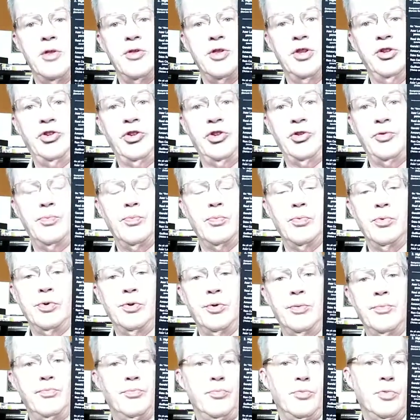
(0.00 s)
This is
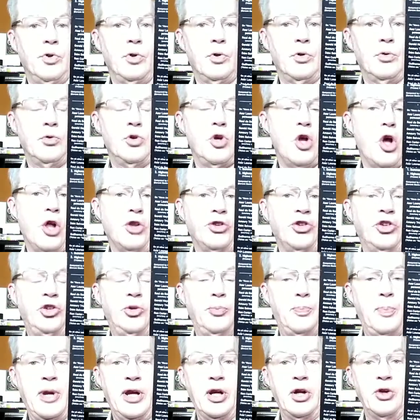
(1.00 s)
called
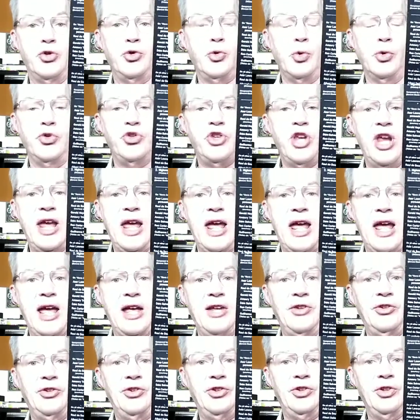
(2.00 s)
Spiritual
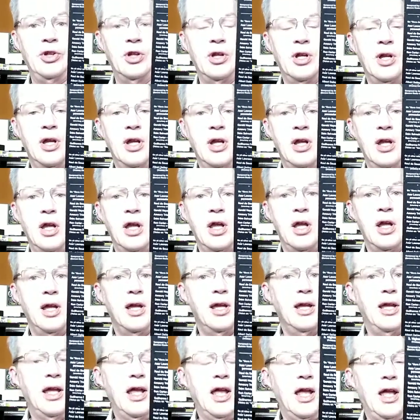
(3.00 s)
Jazz.
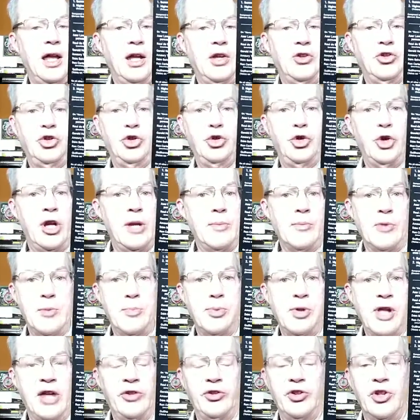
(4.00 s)
Extremely
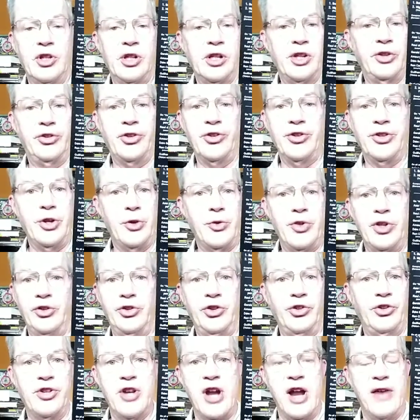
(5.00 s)
pleasant to listen to.
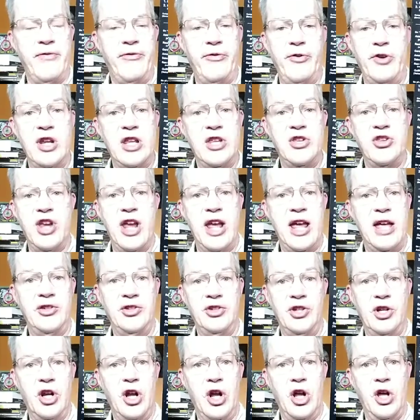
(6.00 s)
This is not free
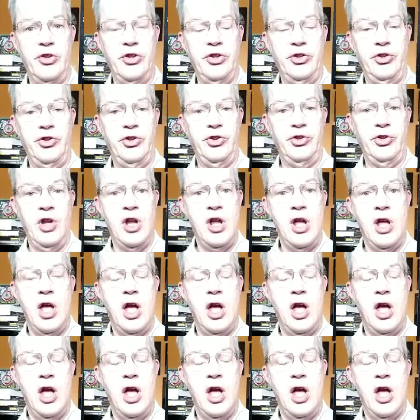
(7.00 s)
jazz at all. This is,